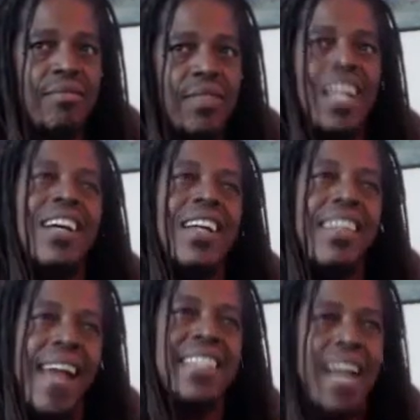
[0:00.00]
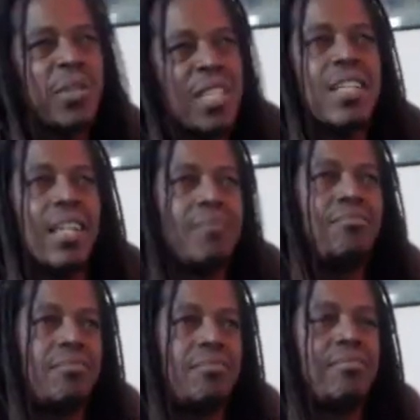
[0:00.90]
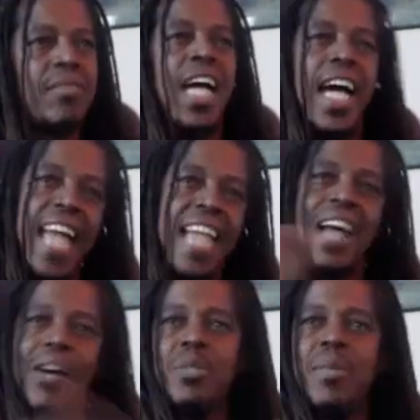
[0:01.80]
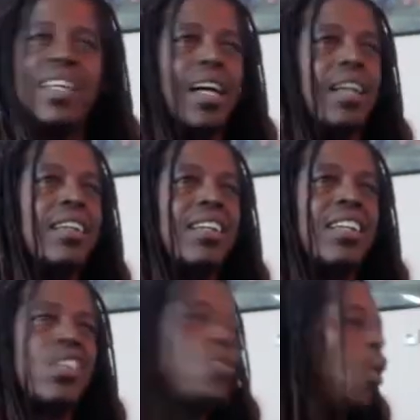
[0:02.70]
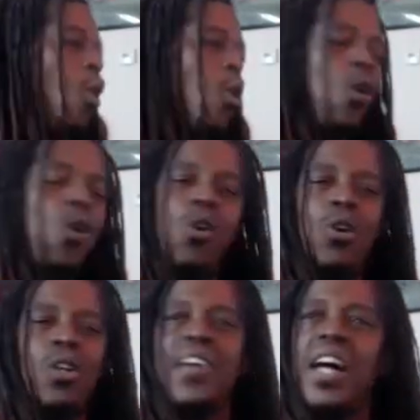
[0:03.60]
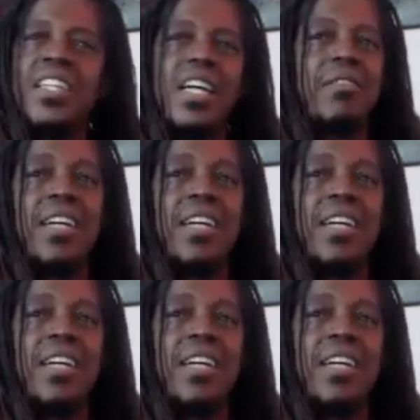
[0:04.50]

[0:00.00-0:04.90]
That's how it's done. And that's how it's been done to all of our generations. And